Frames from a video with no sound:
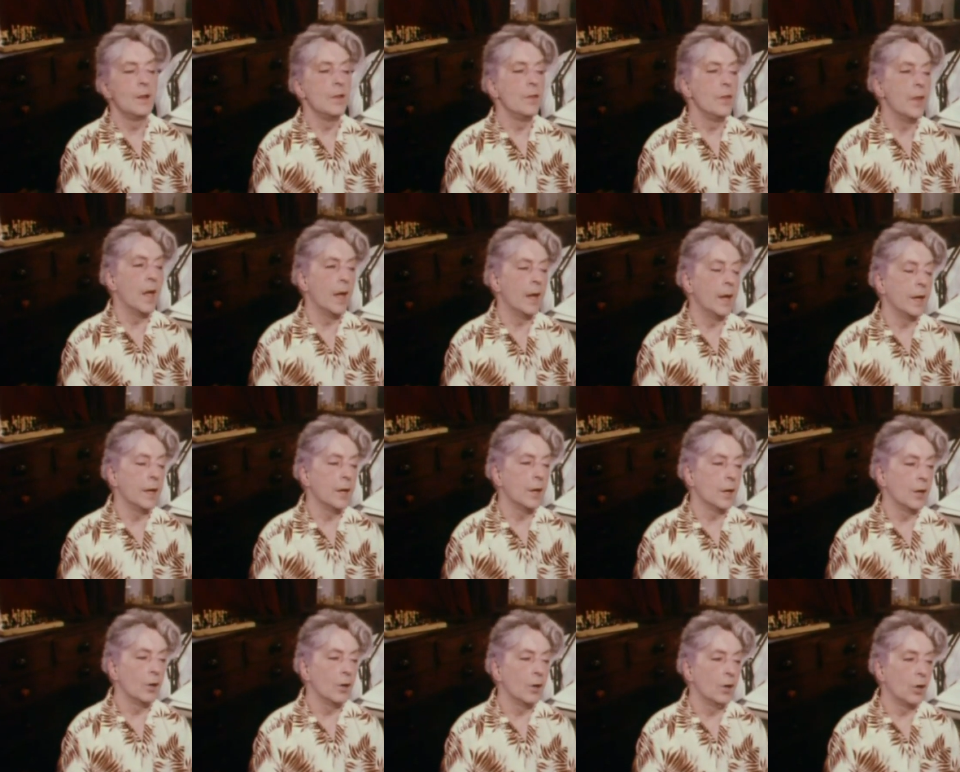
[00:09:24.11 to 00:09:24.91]
they
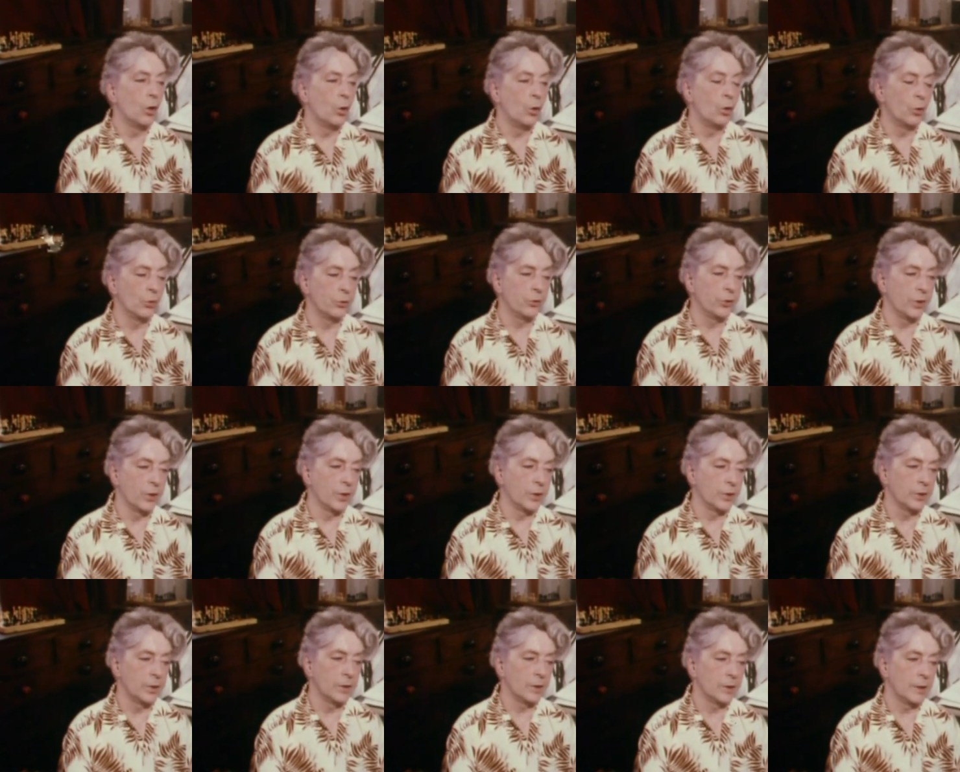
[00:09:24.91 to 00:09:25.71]

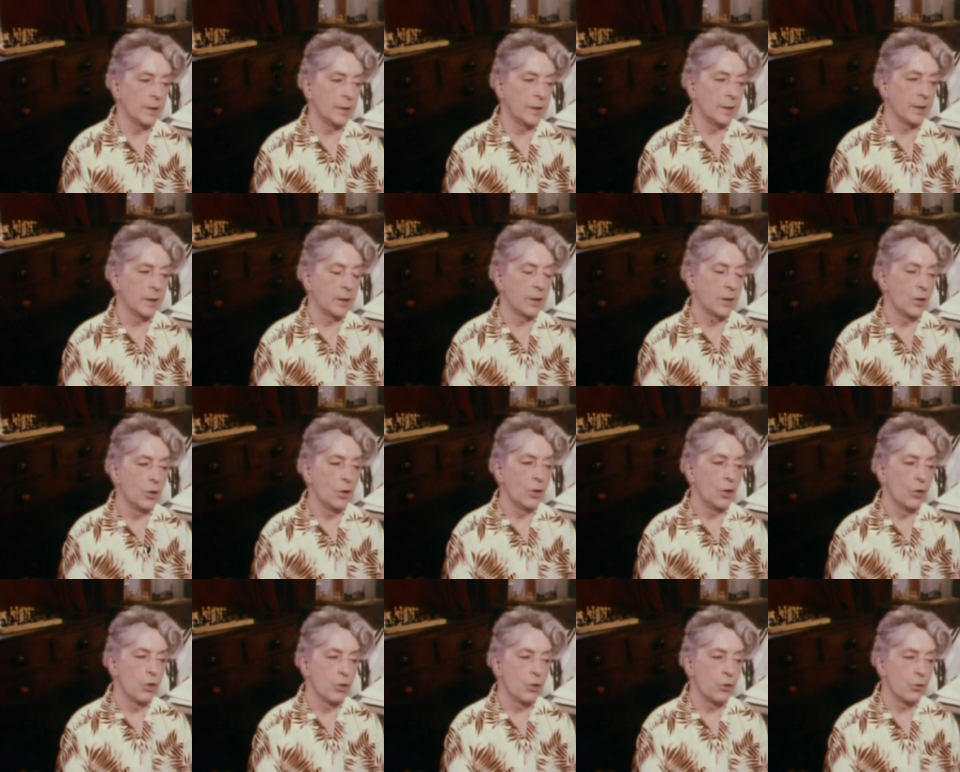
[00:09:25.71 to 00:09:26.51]
alternately
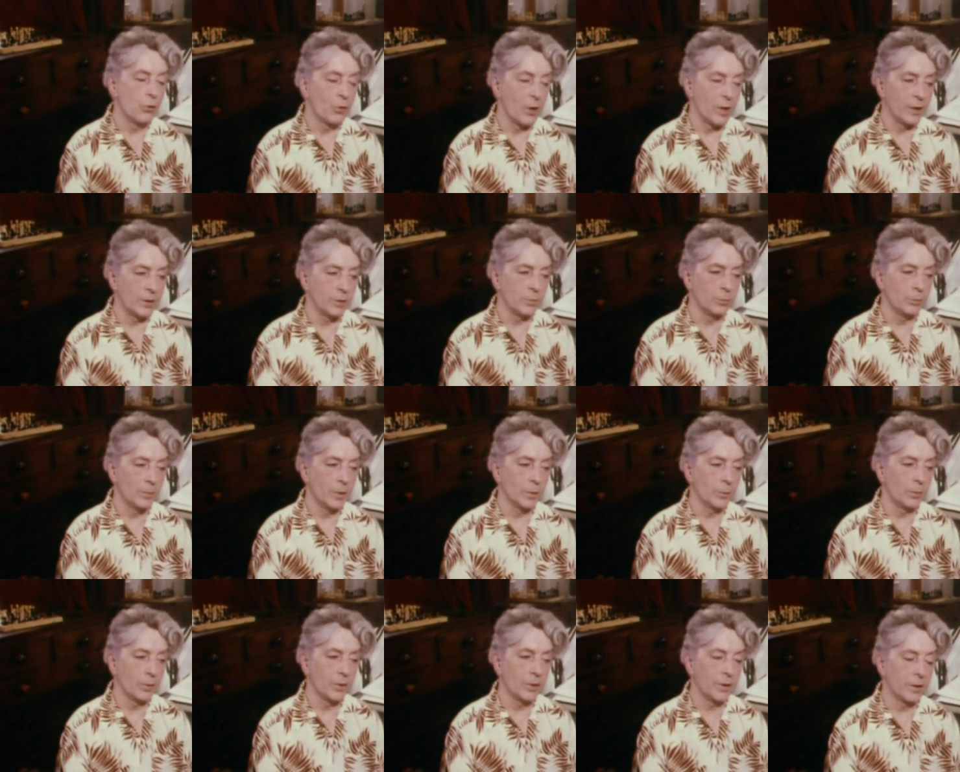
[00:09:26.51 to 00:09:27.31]
threatened me
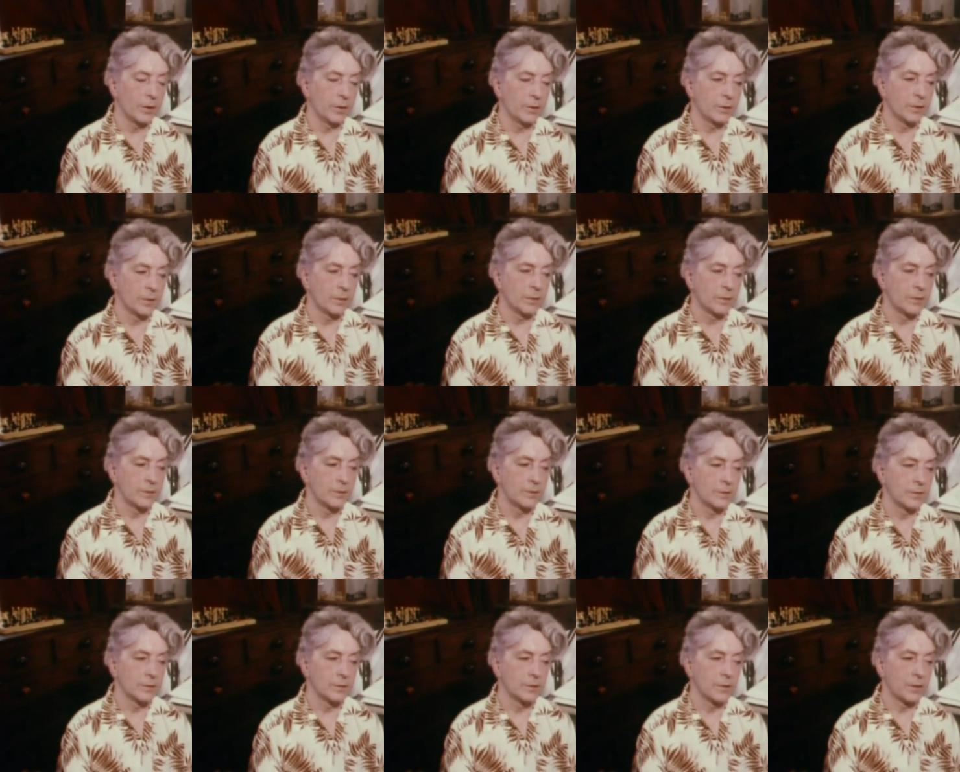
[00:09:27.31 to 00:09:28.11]
with it
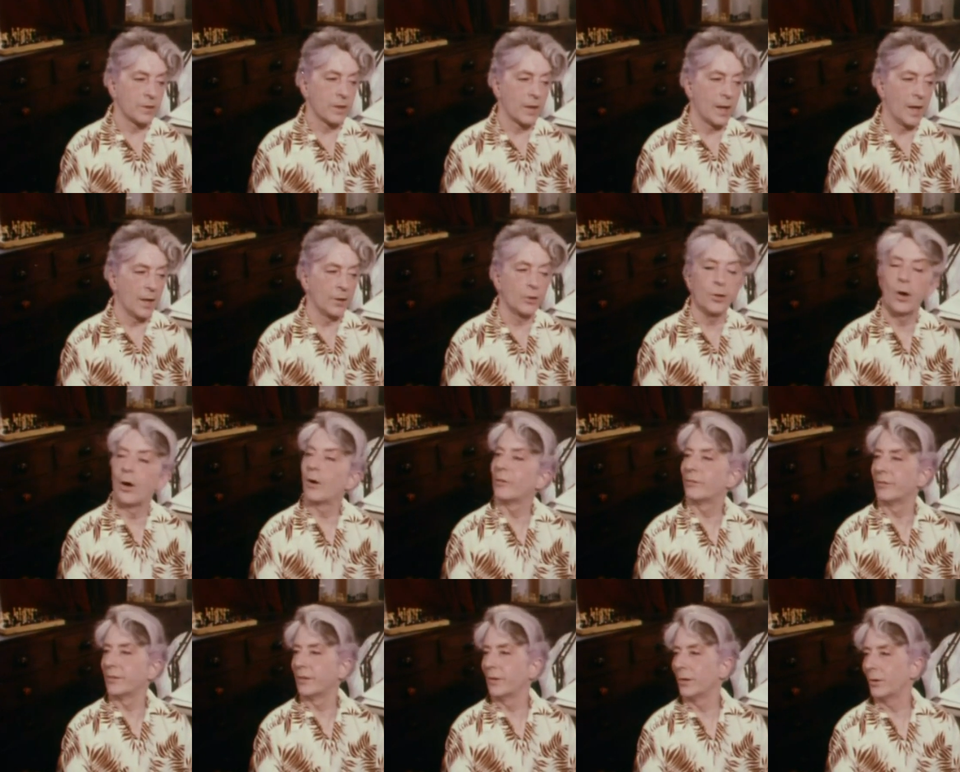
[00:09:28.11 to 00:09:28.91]
and
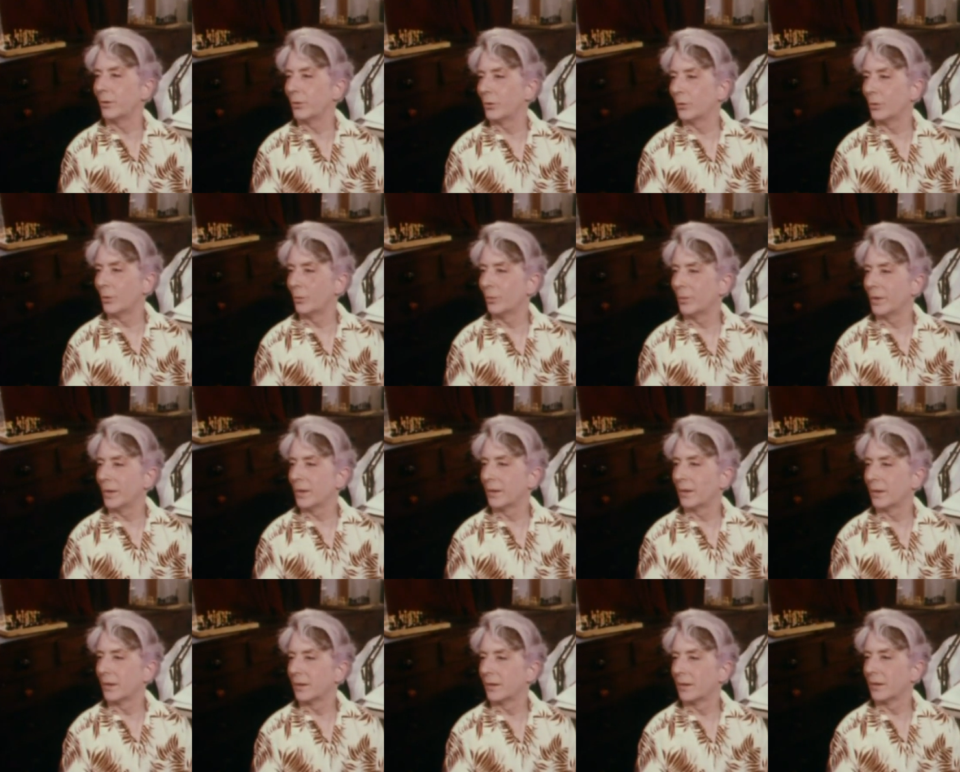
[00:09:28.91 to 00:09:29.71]
offered it to me.
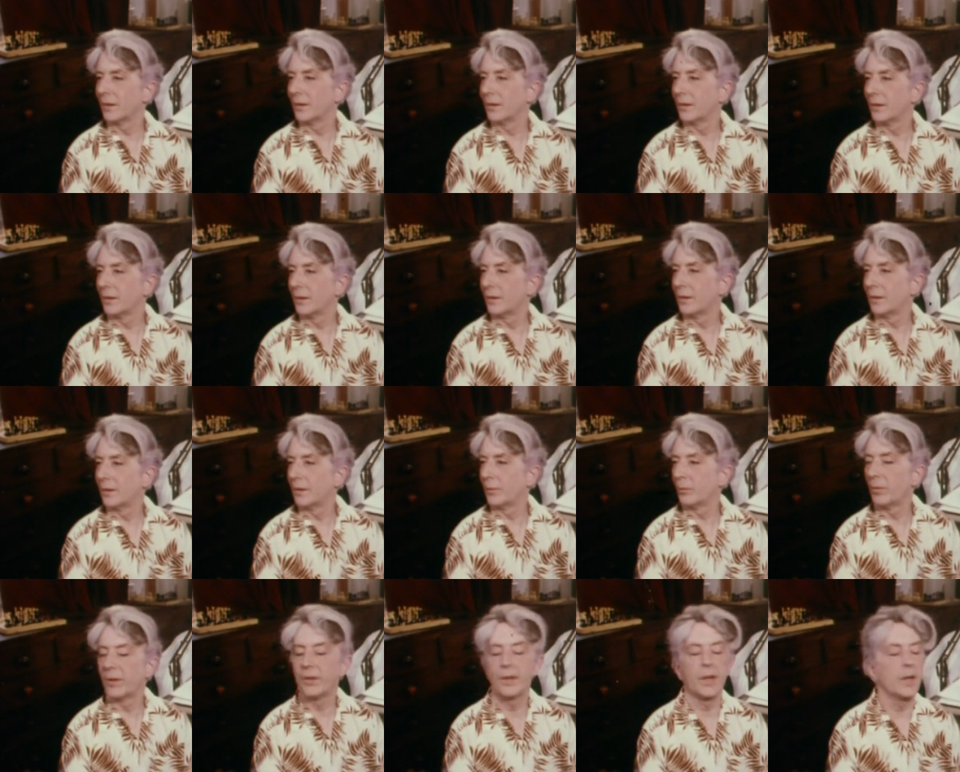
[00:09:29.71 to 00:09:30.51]

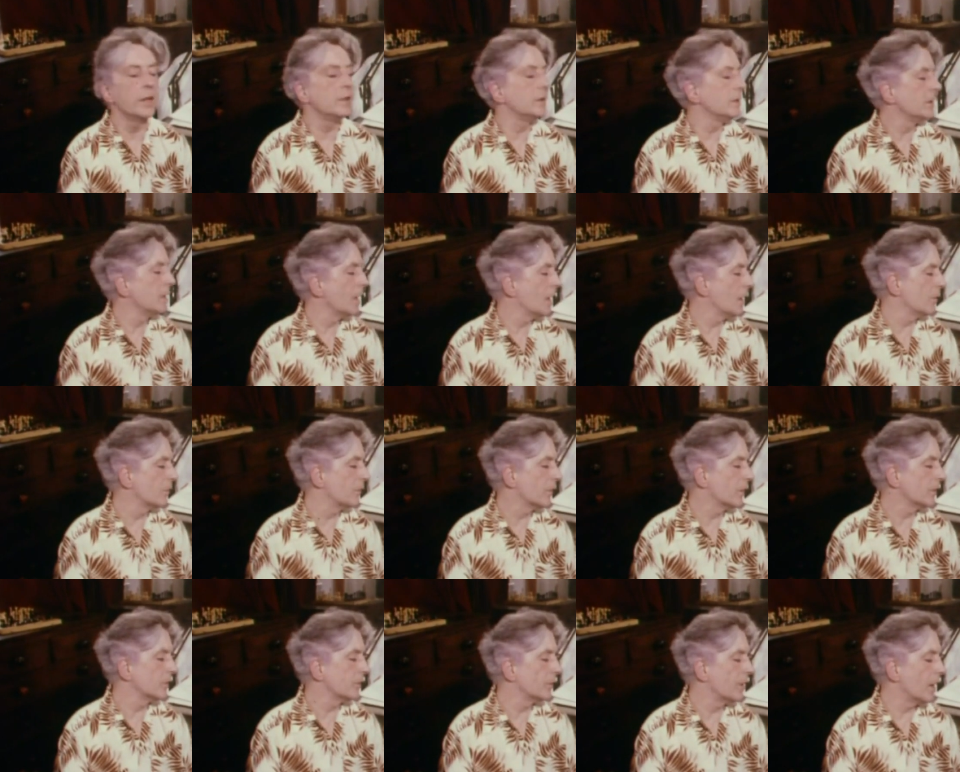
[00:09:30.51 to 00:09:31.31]
But they
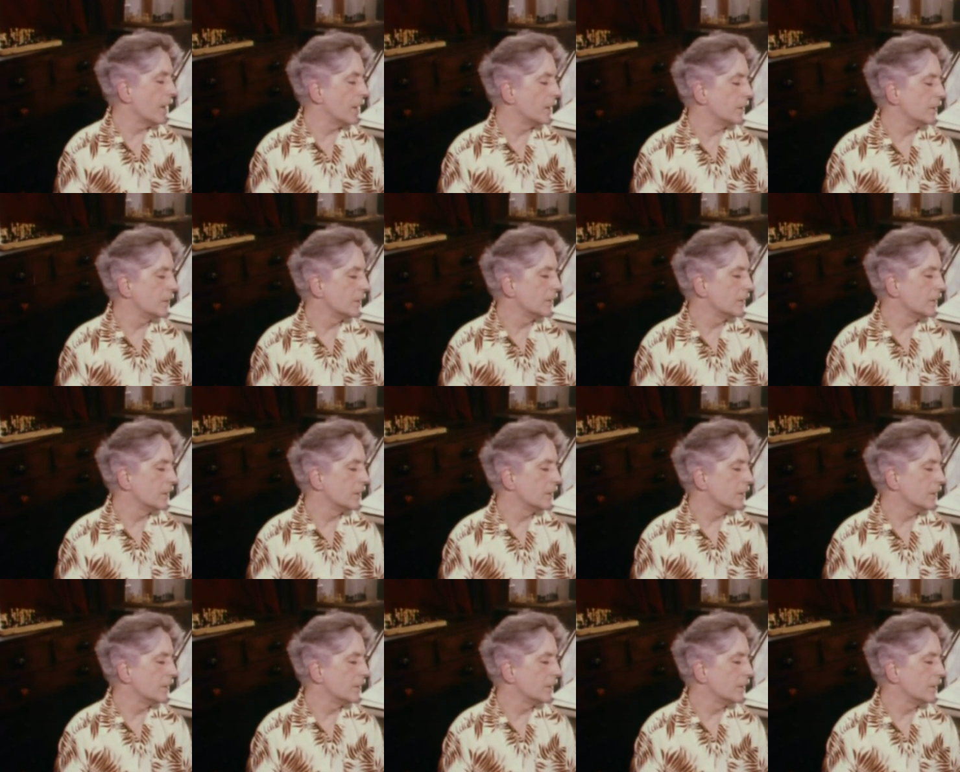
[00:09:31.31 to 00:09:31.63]
never said,